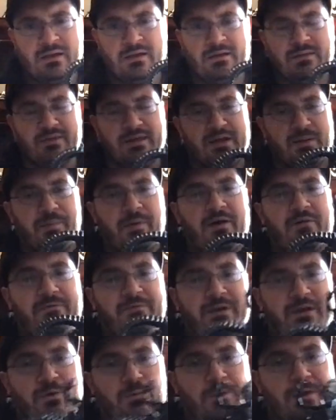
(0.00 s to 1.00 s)
Like a pop
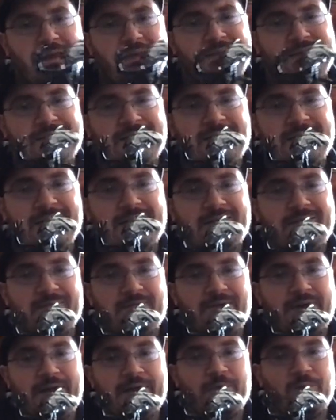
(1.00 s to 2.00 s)
figurine, like that kind of
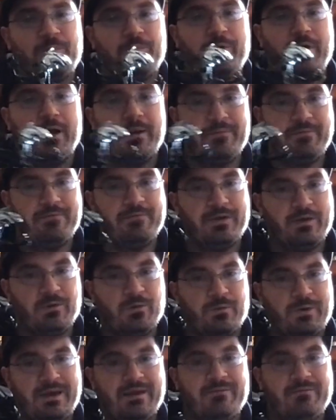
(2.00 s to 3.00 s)
vinyl pop
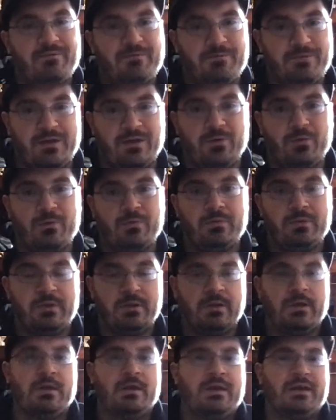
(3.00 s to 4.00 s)
figurine feel.
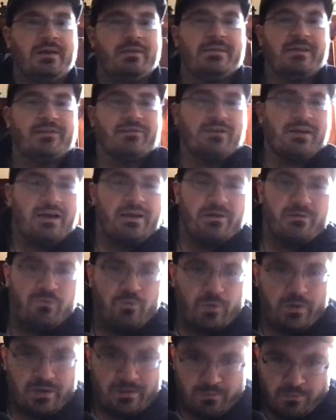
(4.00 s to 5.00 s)
That's kind of
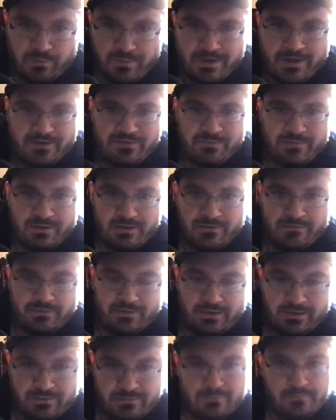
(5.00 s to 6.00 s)
what it reminds me of.
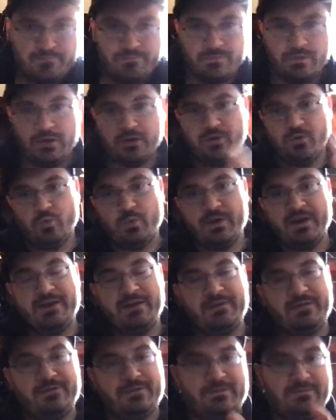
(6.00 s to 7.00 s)
Like, not quite
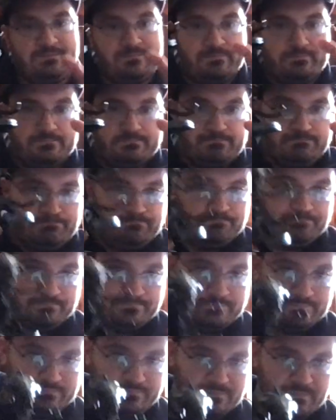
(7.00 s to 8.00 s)
as
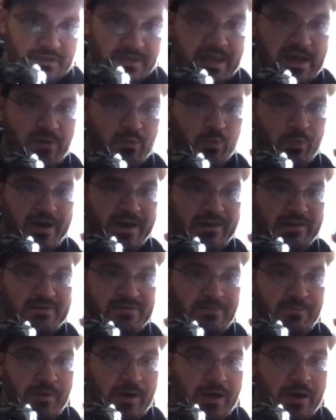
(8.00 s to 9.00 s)
lightweight as
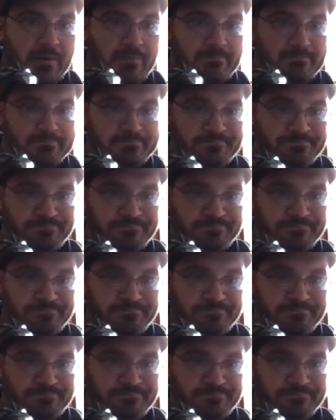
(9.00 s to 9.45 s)
the pop,